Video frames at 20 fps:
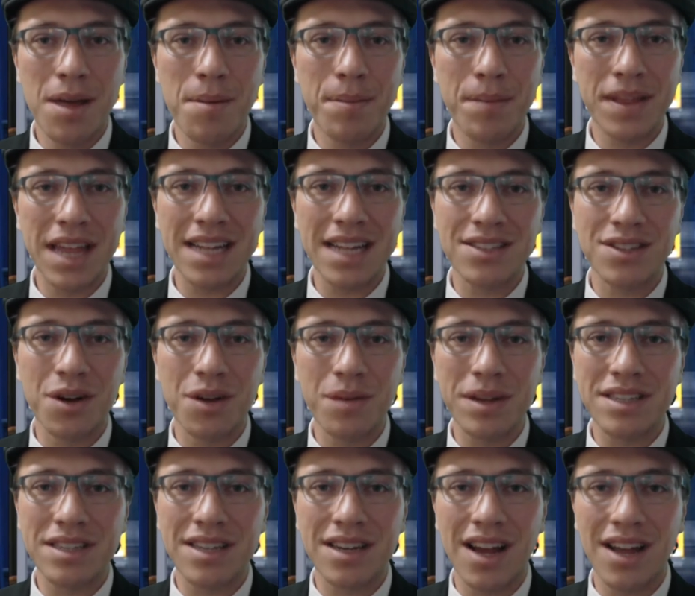but that's no
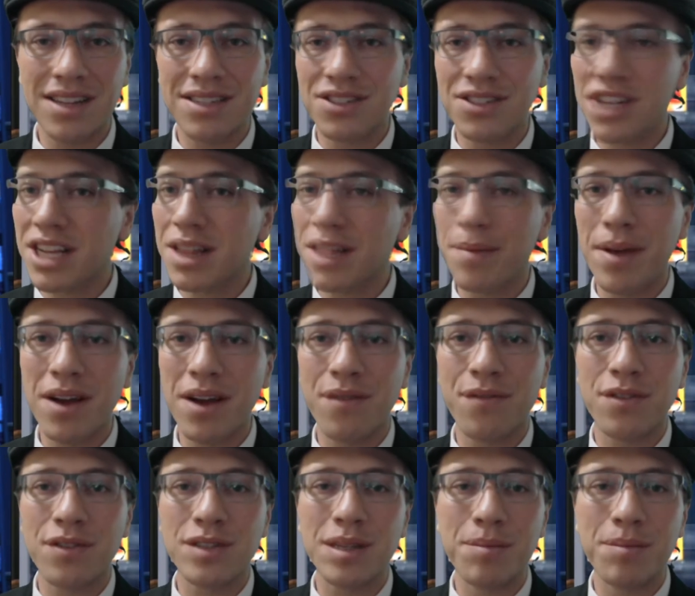reason not to check them out
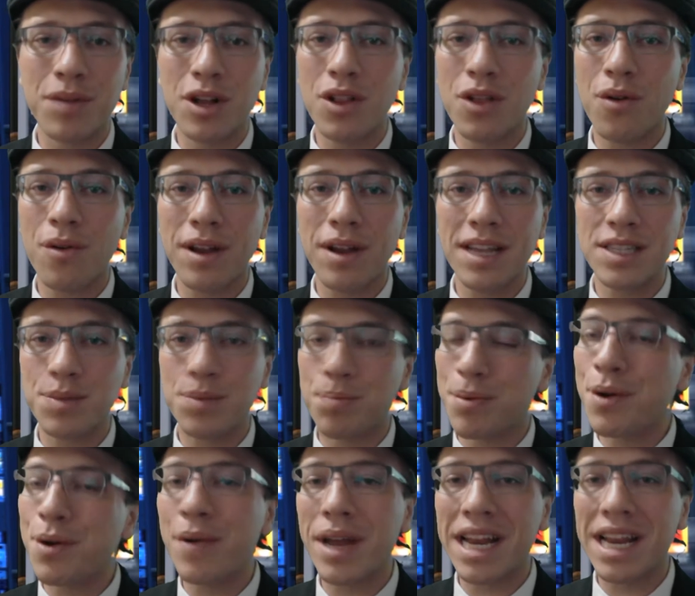for some glorious
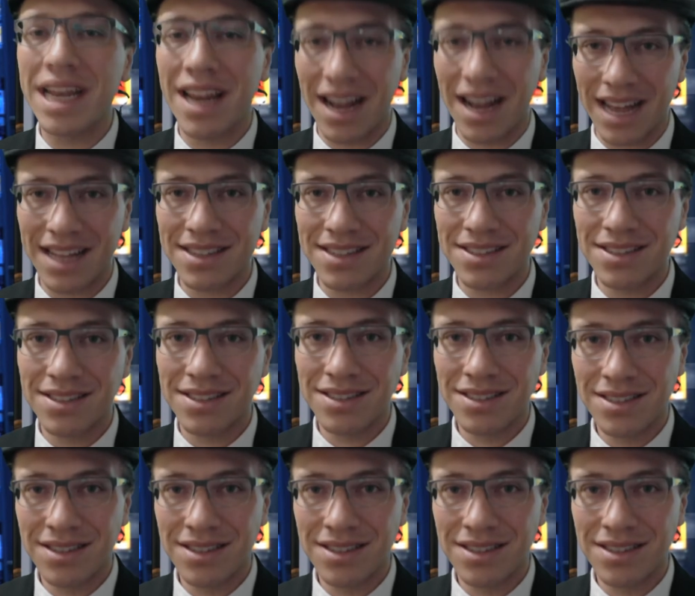brewing nuggets.